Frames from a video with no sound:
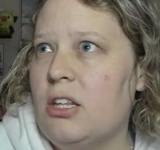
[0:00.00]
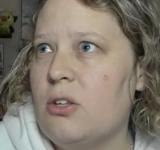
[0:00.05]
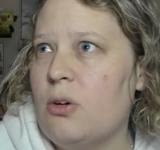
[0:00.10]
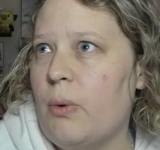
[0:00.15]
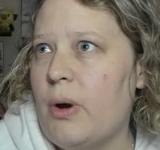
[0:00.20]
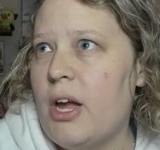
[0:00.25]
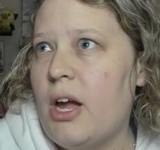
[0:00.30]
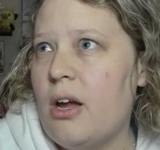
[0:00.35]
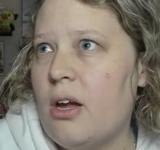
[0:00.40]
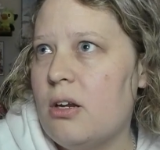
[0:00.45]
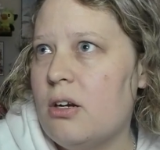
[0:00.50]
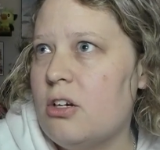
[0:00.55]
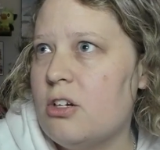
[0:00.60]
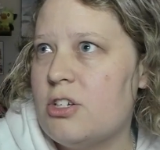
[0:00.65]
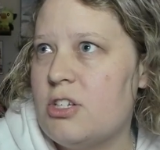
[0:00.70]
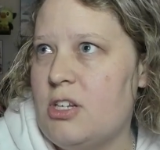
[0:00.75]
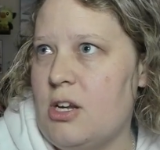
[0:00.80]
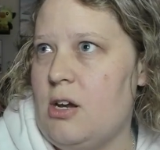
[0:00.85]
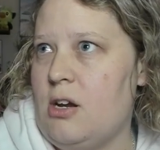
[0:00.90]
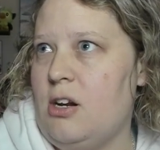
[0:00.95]
The way I
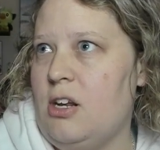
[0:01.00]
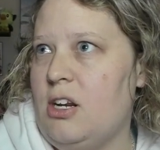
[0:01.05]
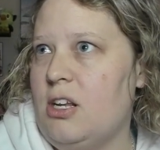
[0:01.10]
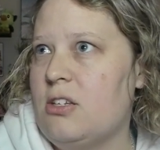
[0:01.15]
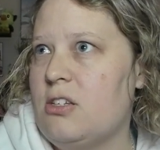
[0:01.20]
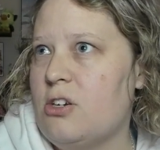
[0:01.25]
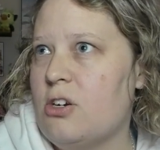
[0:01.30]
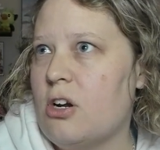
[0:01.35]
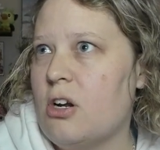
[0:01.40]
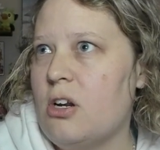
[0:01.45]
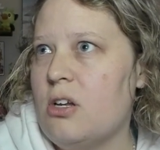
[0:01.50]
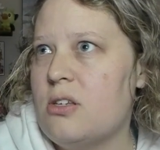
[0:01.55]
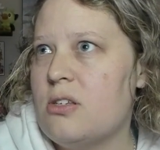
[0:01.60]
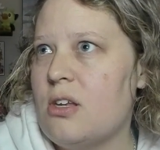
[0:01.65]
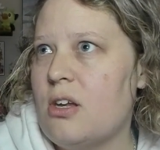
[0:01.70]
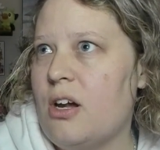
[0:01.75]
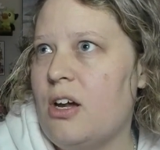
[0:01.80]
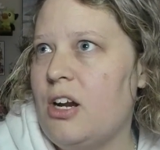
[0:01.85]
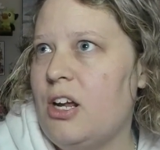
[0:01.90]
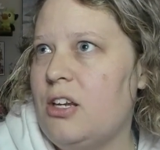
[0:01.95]
understand it is you're going to
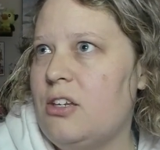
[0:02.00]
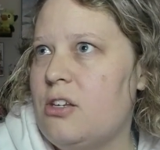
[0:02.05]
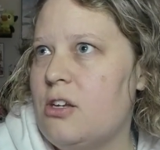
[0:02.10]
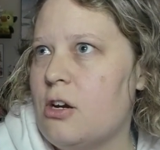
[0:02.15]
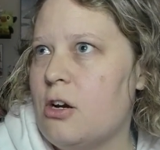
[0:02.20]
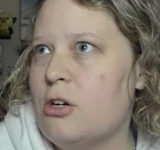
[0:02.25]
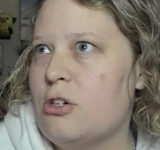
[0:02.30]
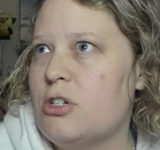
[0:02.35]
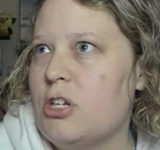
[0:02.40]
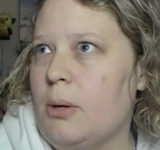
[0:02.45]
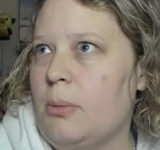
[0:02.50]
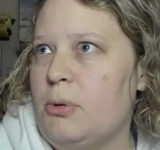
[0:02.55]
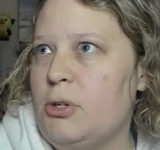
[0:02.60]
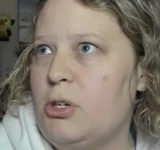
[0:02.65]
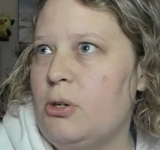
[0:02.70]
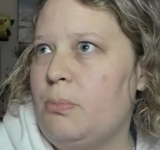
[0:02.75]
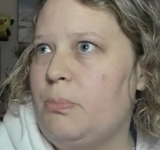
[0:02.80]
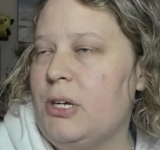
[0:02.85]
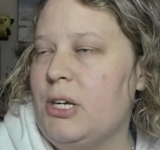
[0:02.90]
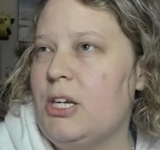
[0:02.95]
sign into your
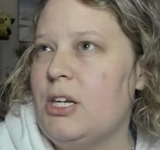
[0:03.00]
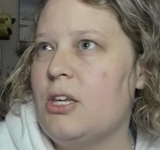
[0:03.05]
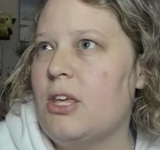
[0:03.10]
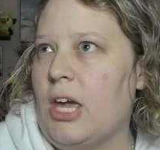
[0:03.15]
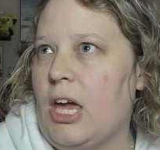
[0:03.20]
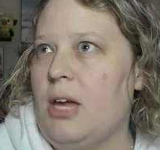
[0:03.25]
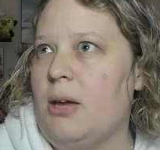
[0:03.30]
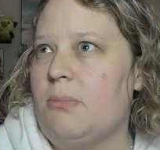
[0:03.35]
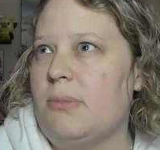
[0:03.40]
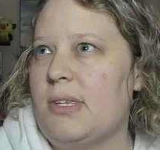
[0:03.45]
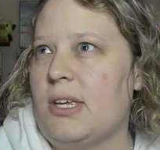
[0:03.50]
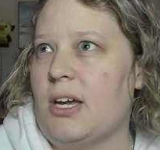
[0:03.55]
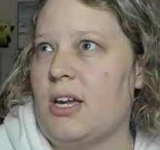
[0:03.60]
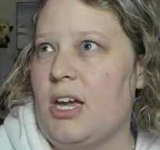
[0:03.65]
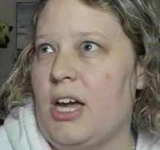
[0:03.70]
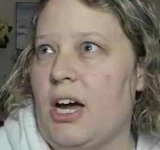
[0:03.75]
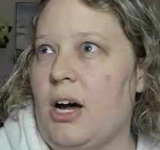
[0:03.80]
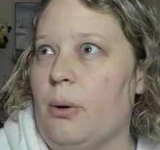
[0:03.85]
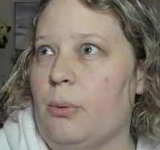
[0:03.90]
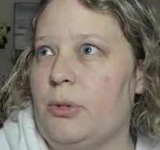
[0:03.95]
WBGames
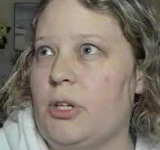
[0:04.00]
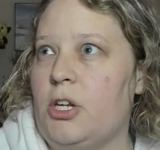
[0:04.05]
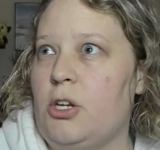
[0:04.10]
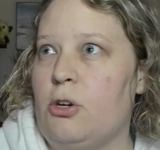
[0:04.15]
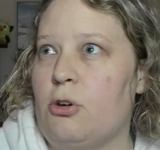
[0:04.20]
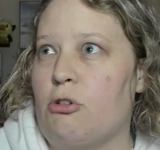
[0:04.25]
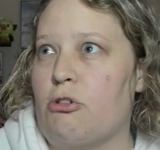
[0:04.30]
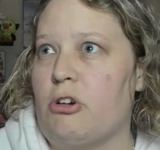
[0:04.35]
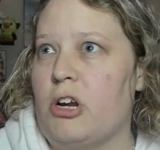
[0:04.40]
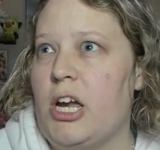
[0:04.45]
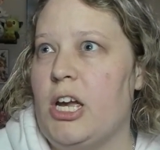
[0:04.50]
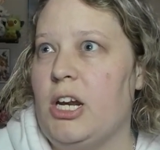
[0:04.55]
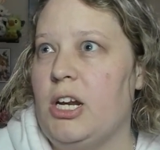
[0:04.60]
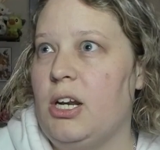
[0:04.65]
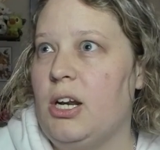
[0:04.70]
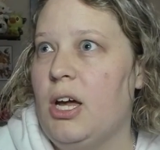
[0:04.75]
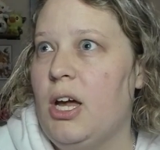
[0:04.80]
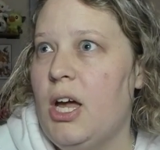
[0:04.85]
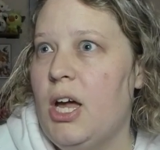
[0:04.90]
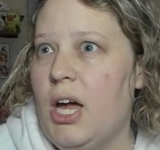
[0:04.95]
account that you
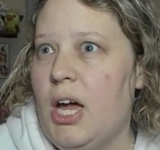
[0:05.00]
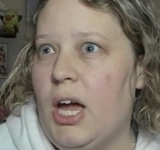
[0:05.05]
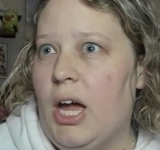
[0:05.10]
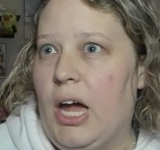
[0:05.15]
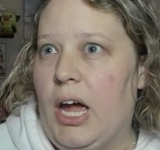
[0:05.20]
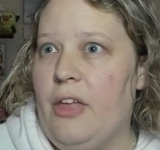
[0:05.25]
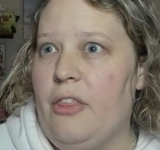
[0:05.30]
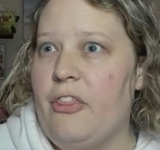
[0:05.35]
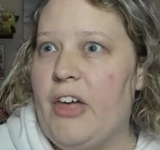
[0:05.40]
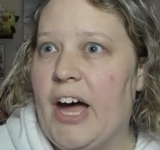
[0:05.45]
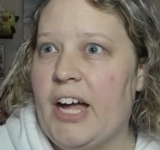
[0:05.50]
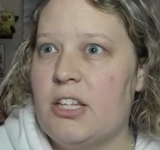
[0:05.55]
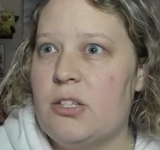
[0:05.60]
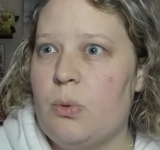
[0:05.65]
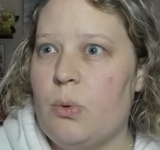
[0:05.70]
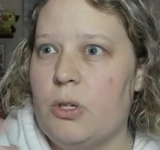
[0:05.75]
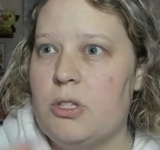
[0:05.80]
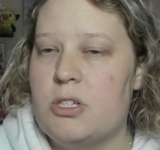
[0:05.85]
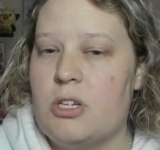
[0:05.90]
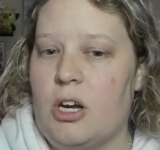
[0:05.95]
created, and that's
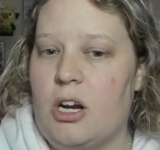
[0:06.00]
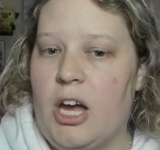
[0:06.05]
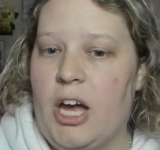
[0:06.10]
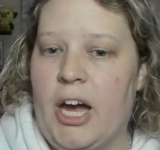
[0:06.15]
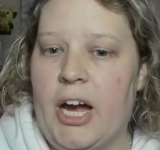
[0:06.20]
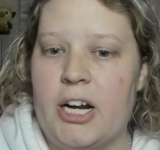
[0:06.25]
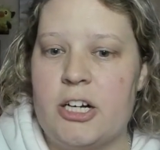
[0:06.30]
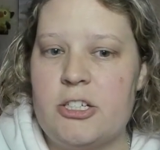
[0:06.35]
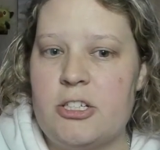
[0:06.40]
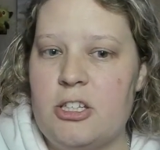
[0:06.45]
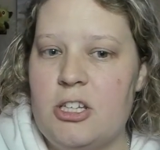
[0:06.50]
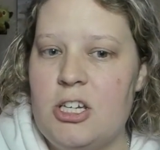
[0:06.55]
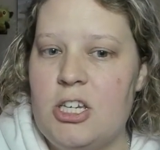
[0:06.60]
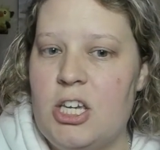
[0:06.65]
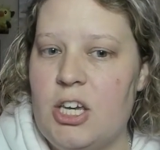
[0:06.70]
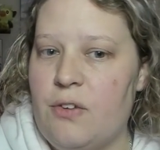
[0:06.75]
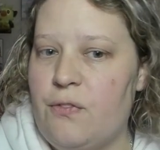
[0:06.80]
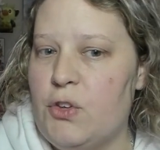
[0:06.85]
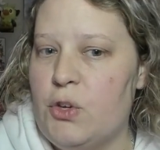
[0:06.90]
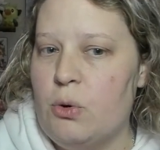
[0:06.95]
what's going to actually
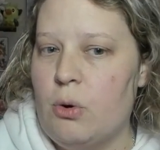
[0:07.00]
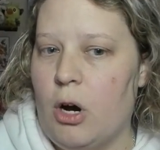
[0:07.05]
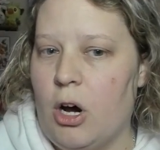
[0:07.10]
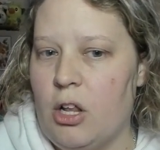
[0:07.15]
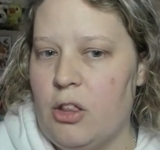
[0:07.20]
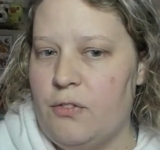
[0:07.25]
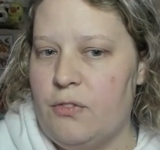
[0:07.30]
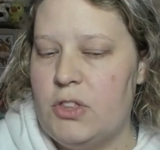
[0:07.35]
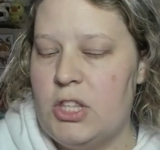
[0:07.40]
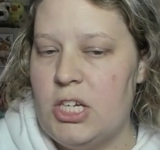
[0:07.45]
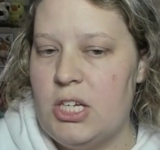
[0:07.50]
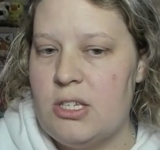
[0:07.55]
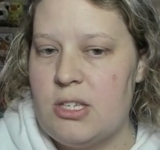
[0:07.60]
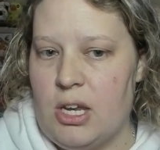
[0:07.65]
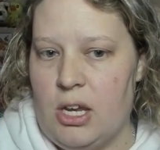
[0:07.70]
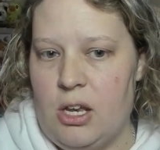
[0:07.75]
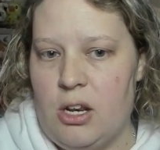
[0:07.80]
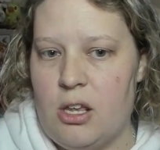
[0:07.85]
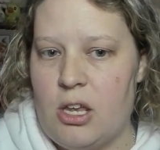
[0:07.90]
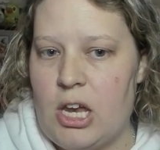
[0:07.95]
give you all of these
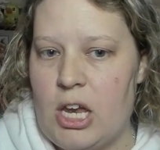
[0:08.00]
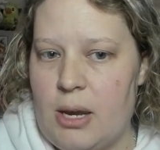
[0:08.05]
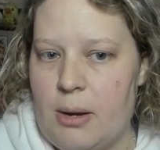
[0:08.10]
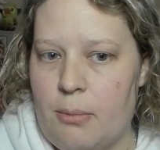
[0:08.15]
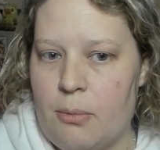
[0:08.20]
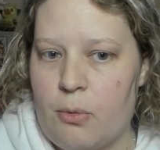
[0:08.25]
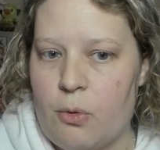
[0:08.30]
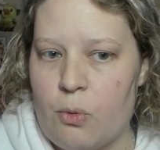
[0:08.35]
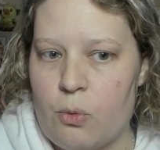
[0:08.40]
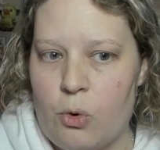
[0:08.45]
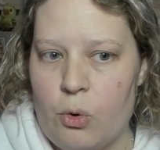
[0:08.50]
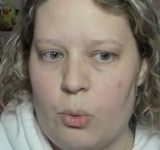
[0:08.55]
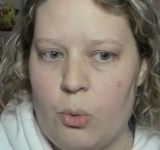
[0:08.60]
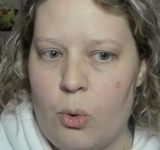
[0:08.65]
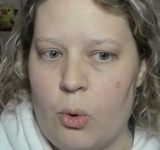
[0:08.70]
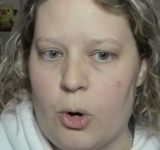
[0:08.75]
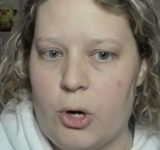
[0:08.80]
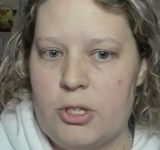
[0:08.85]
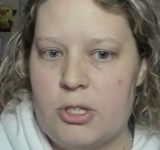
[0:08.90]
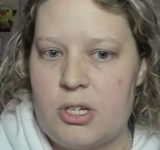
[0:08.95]
in-game
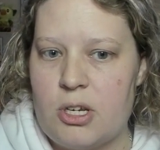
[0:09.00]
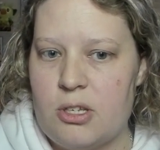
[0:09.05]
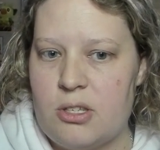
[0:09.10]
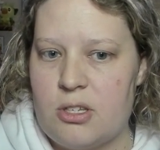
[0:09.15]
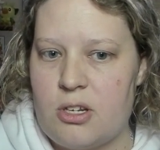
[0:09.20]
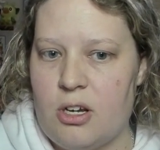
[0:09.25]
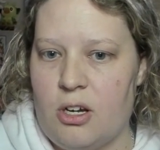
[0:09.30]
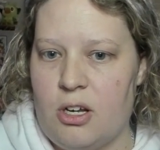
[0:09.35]
rewards, because